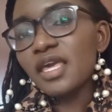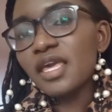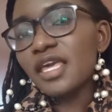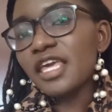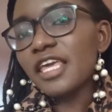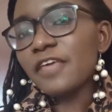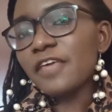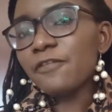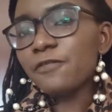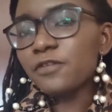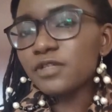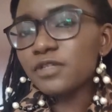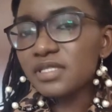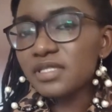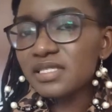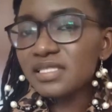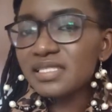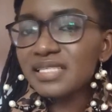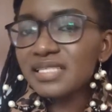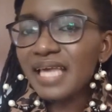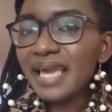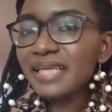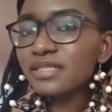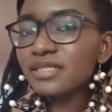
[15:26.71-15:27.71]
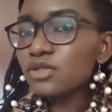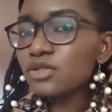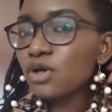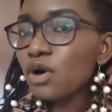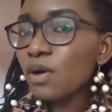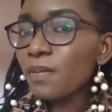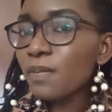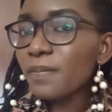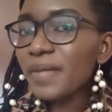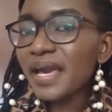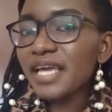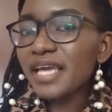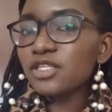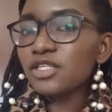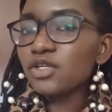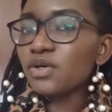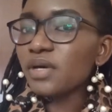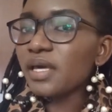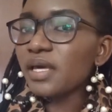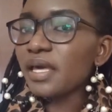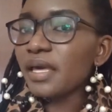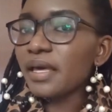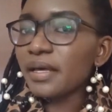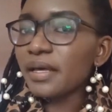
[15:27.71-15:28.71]
If you decide to combine your
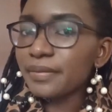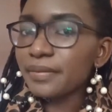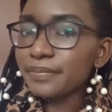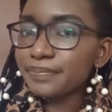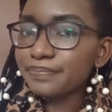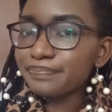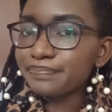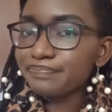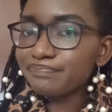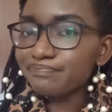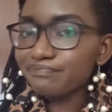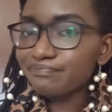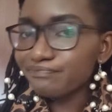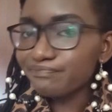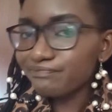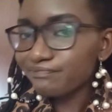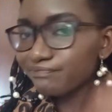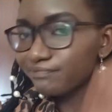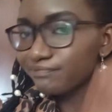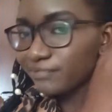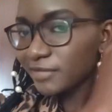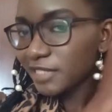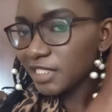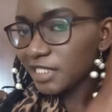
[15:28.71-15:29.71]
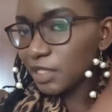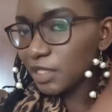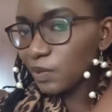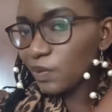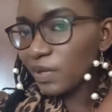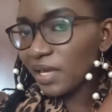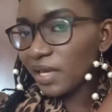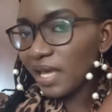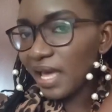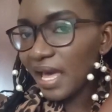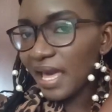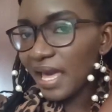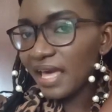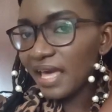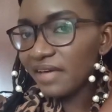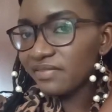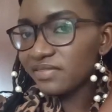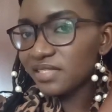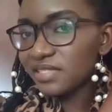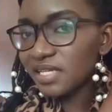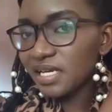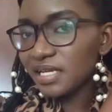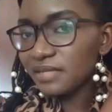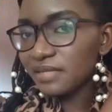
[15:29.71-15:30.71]
hair the way I have
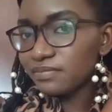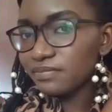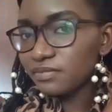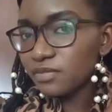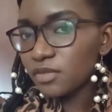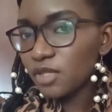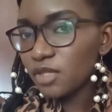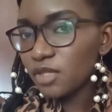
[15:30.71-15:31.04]
done,